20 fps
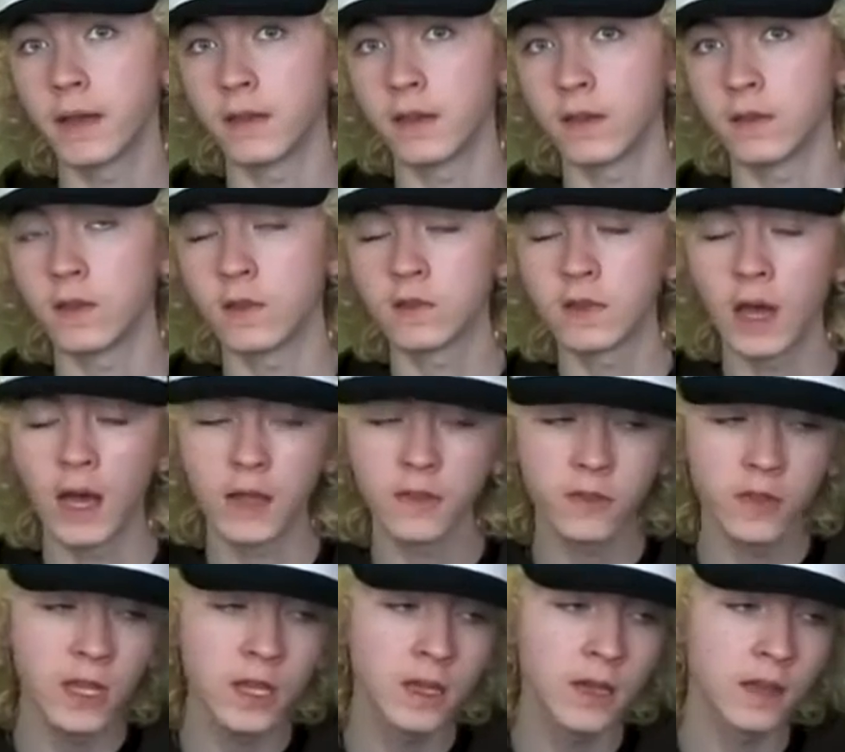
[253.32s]
this is that I
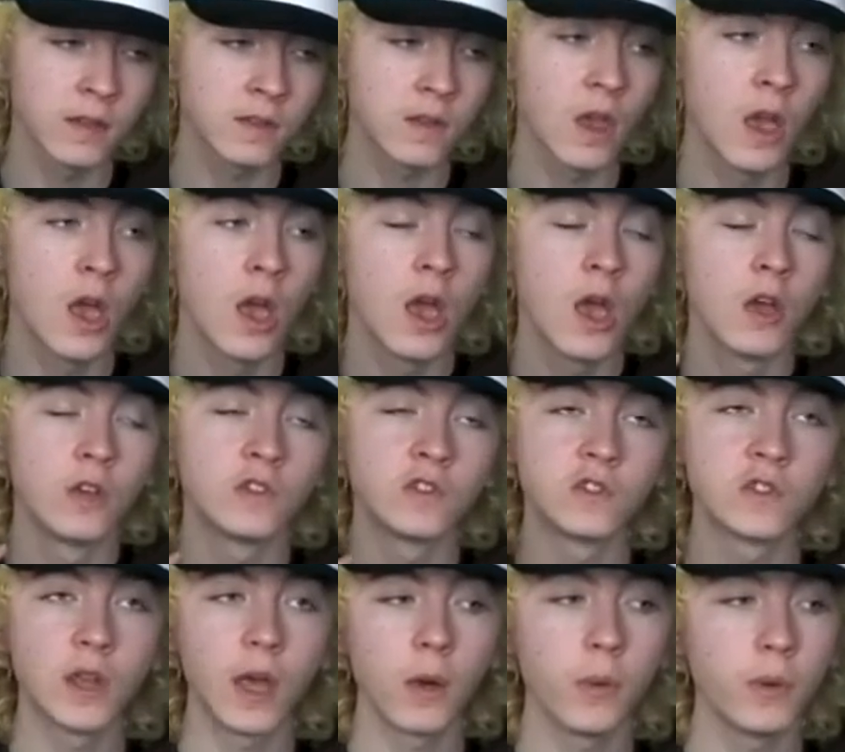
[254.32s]
think it's
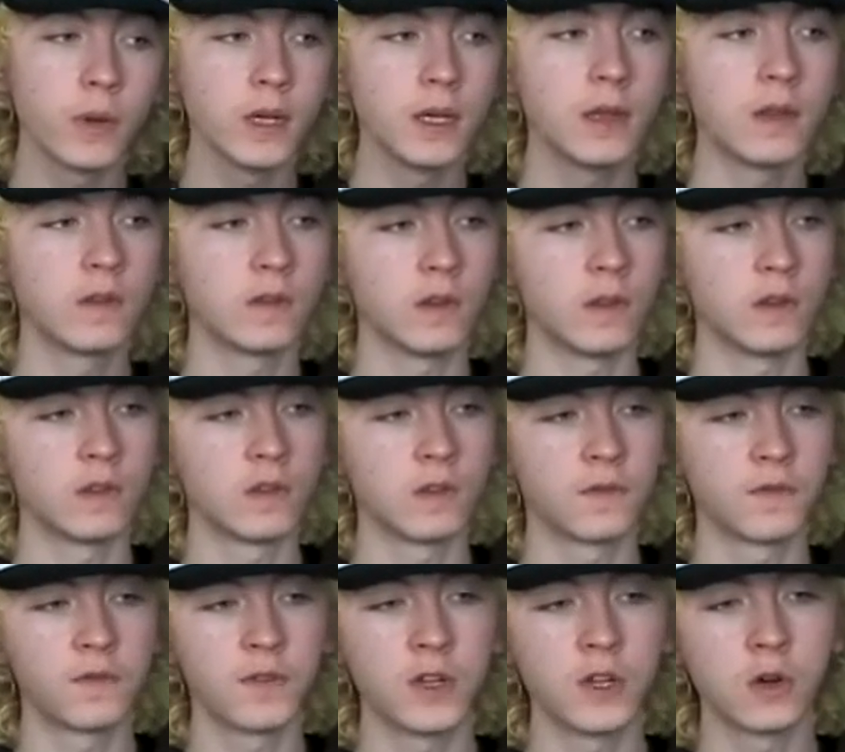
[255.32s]
so easy to
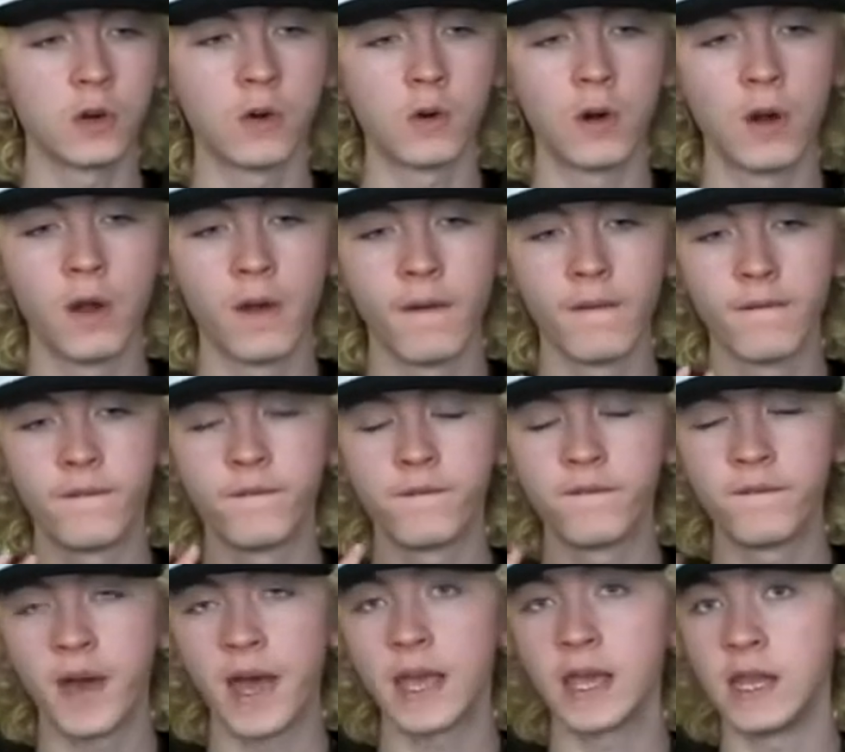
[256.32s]
feel
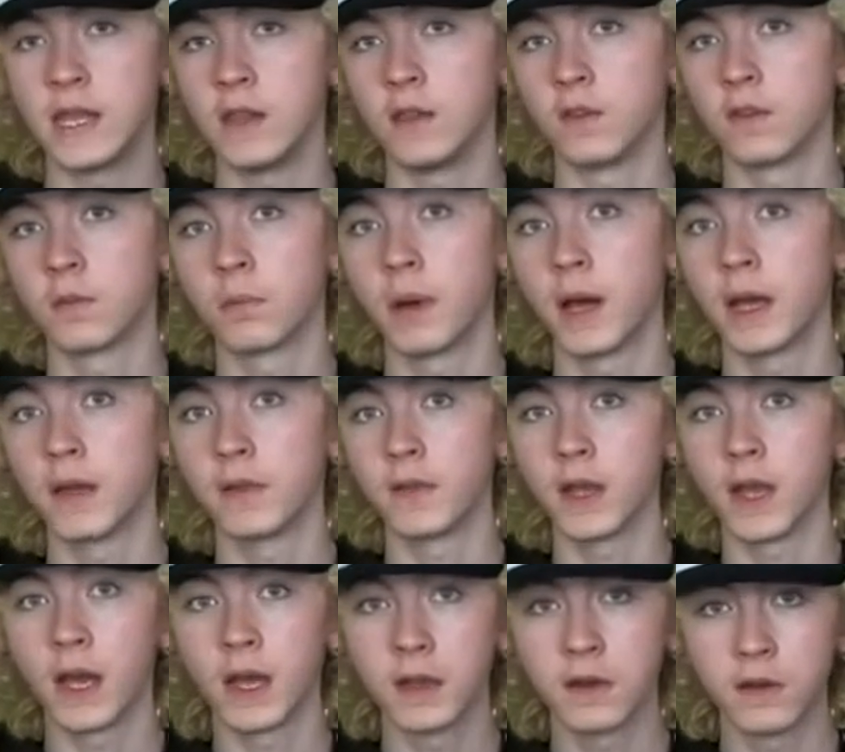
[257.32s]
fazed by
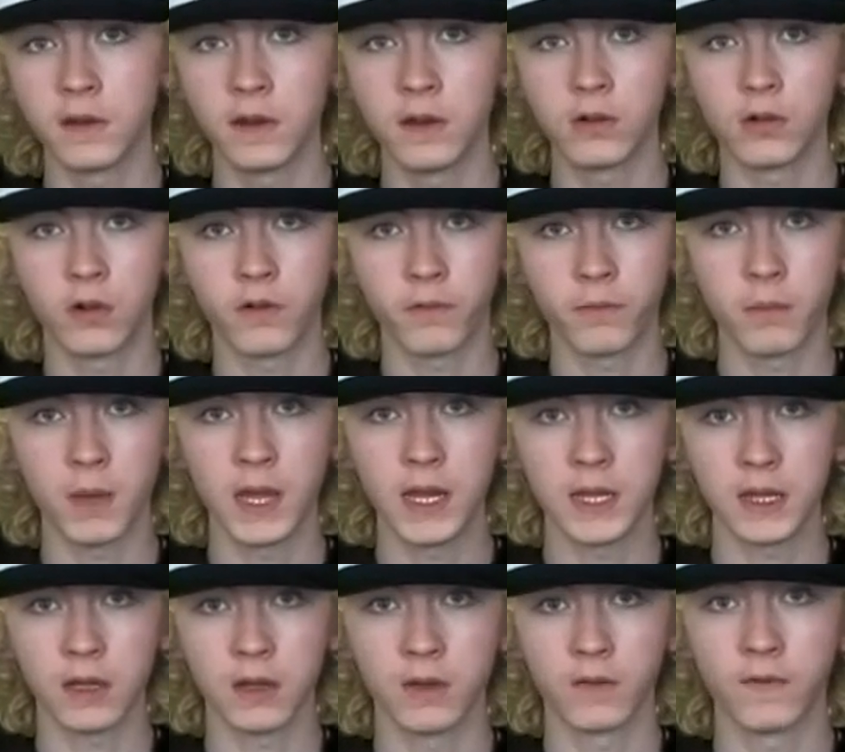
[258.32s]
the idea of
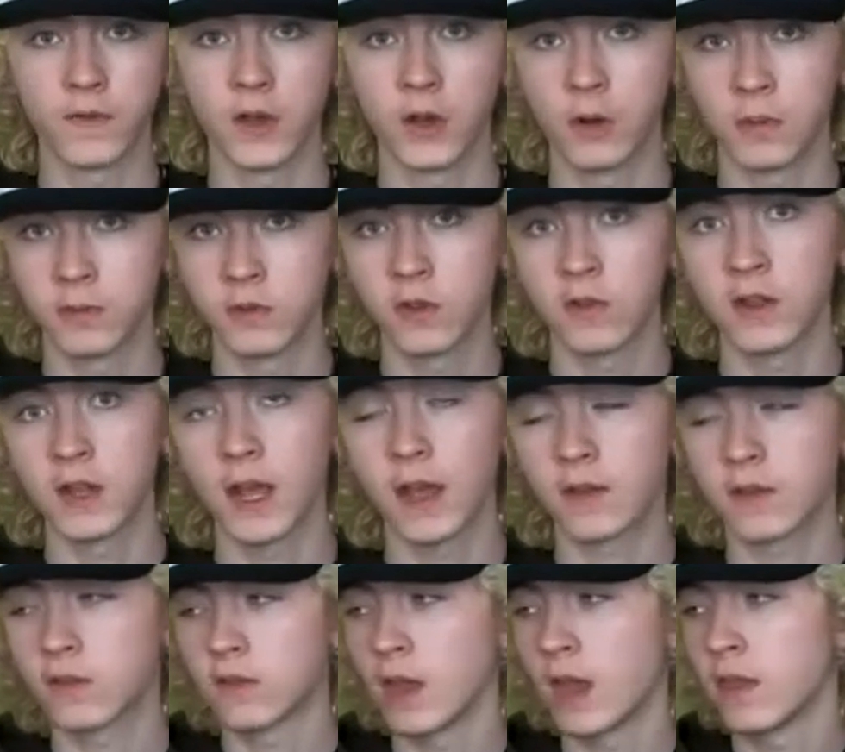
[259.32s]
making a film, to the
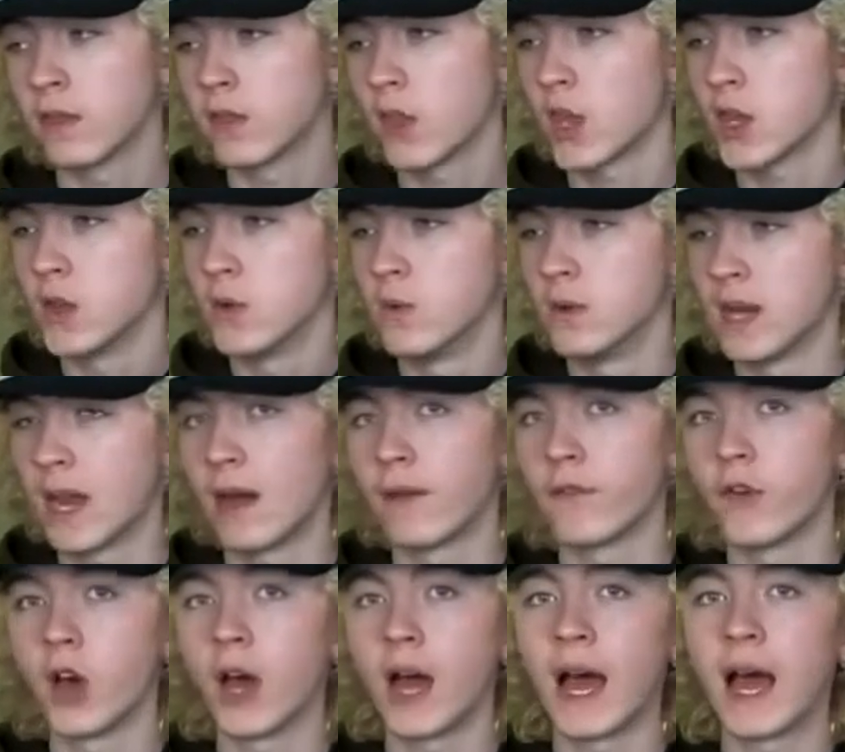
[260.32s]
extent that you
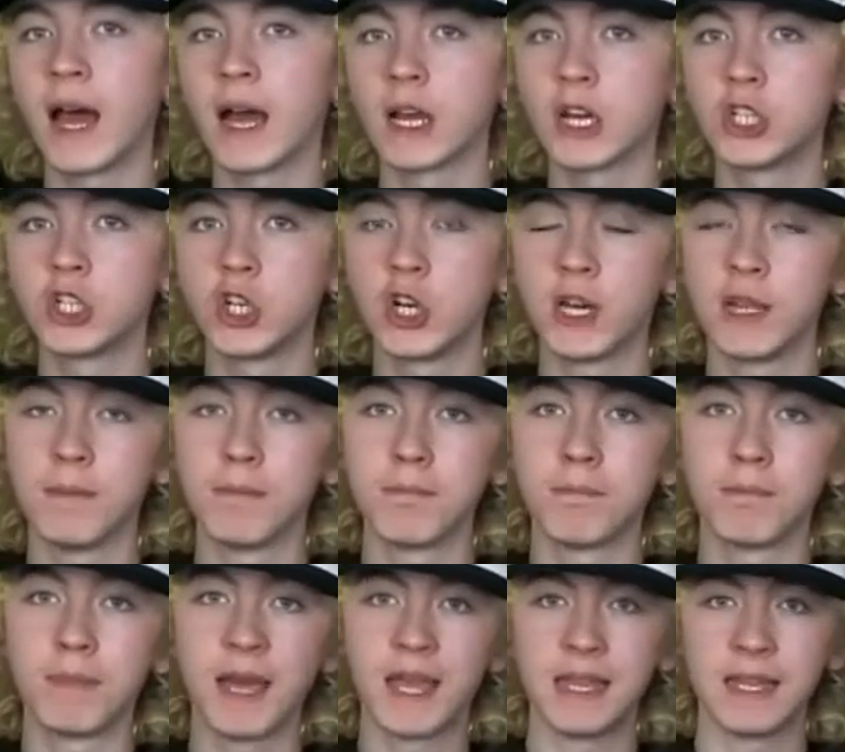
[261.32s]
never actually
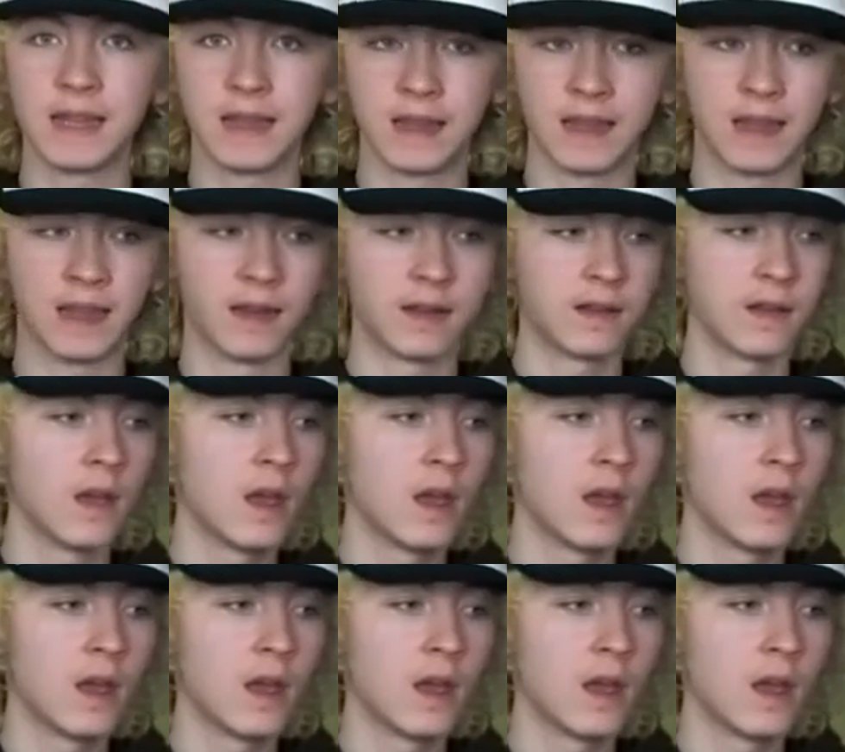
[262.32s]
make it.